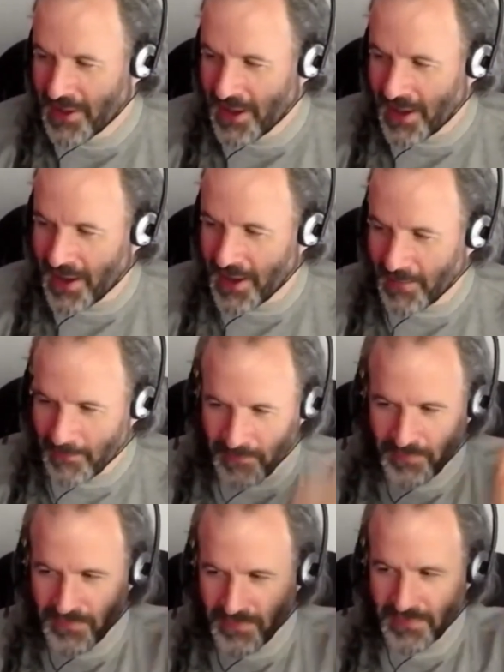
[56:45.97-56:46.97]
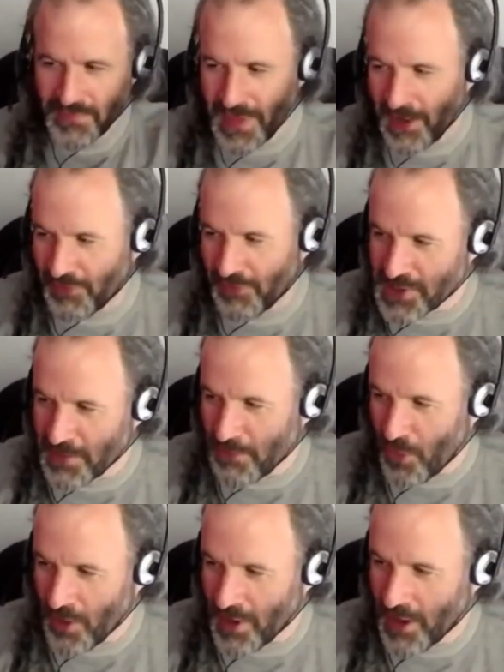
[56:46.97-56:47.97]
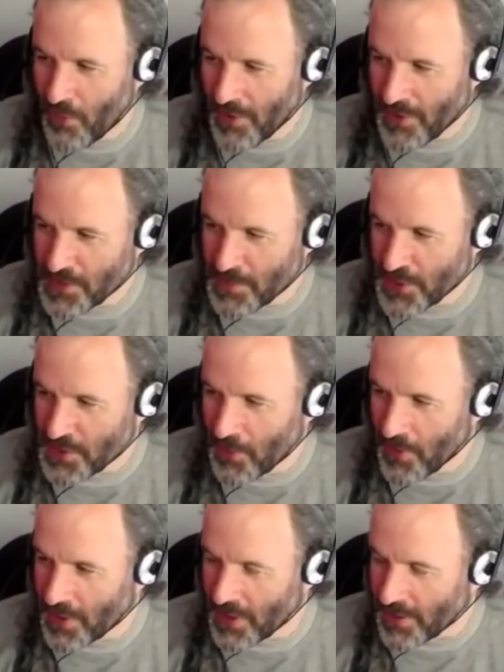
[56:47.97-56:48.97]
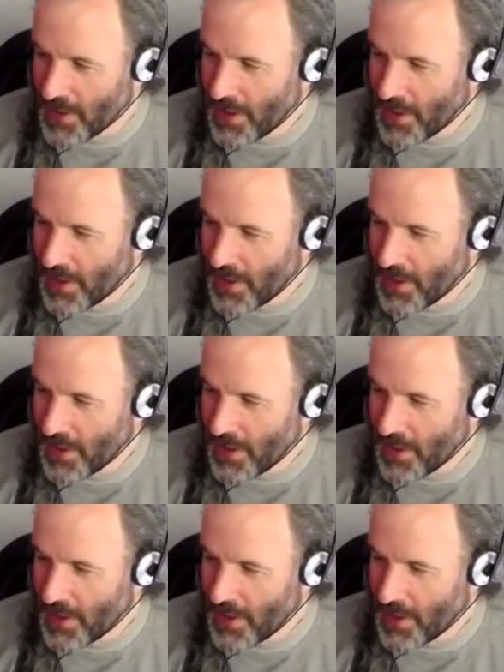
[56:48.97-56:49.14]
Netflix and Pornhub while they're supposed to be working.